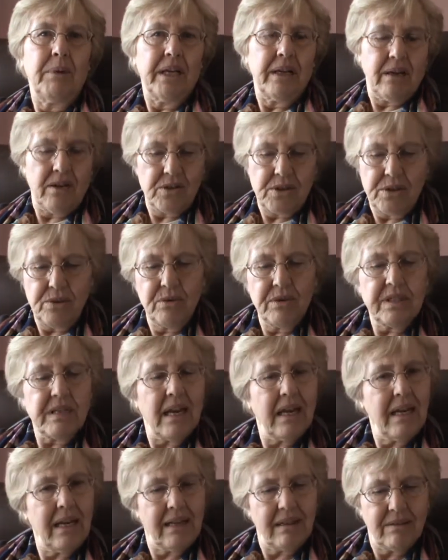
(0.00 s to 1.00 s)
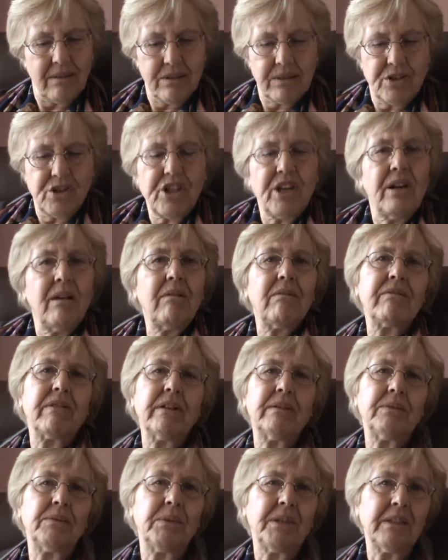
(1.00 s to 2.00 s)
Because you take the
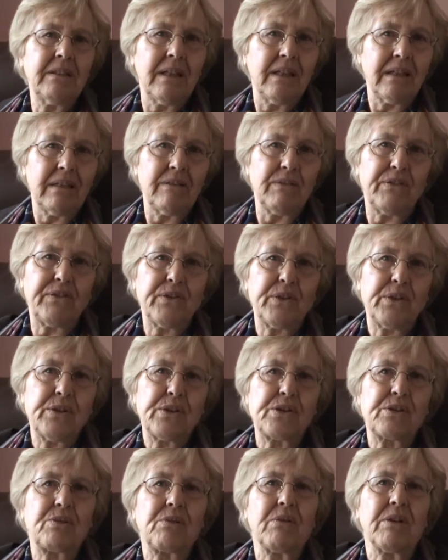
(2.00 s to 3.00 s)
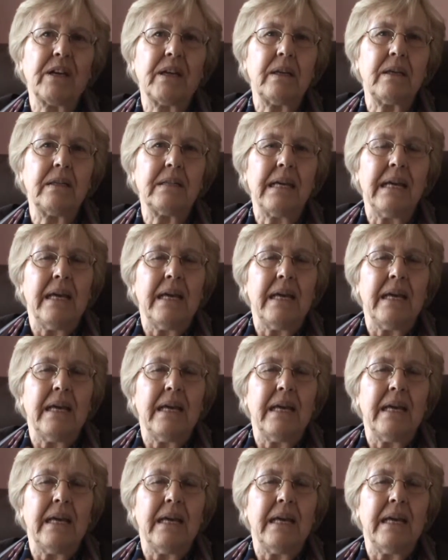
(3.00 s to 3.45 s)
children when they're in first grade.